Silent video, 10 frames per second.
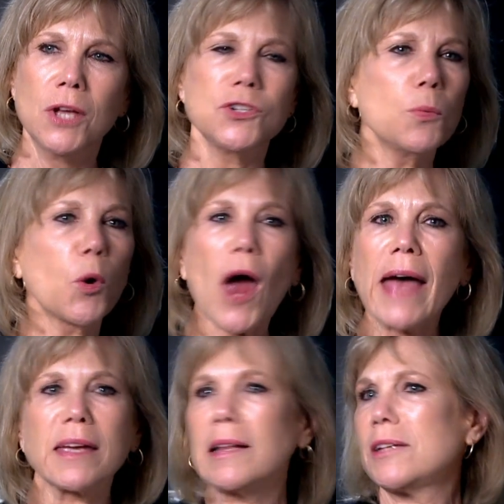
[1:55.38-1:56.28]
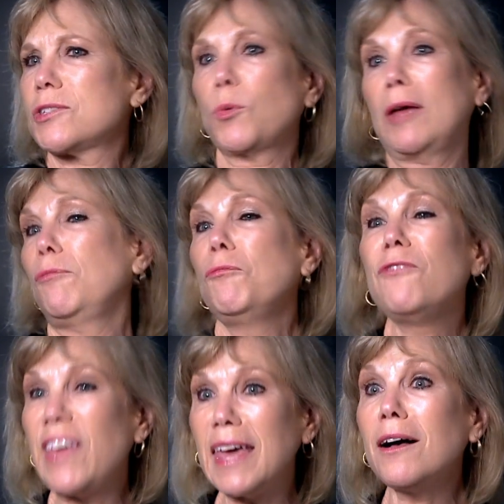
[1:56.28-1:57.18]
to miraculously
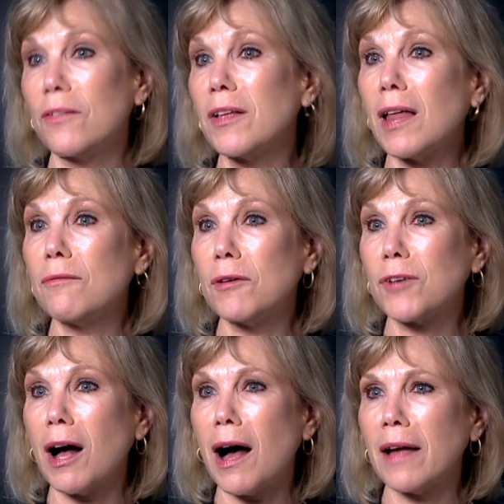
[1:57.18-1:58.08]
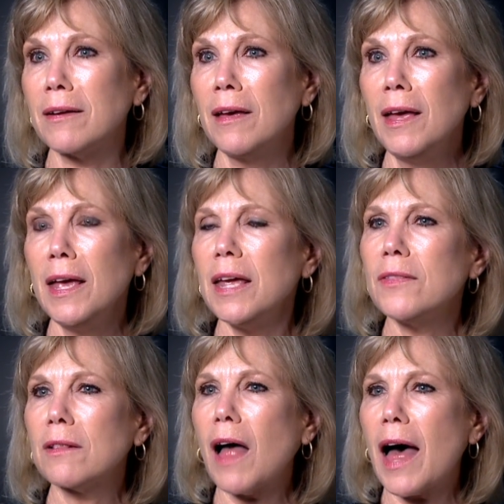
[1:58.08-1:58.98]
reveal the love of God in
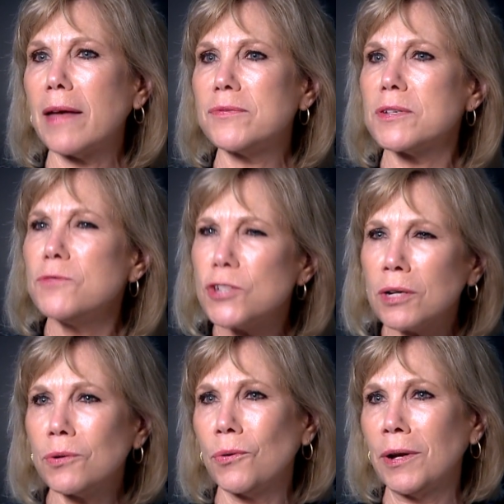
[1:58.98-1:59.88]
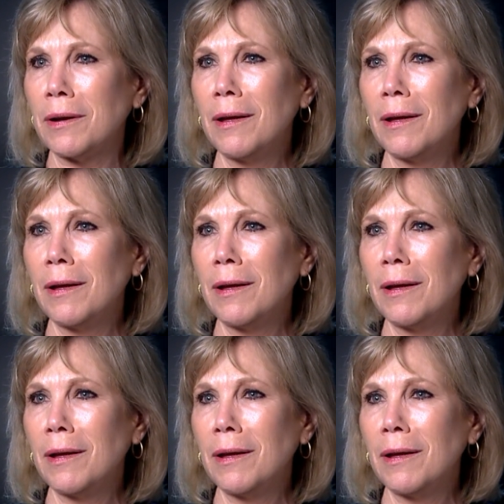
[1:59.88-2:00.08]
the lives of children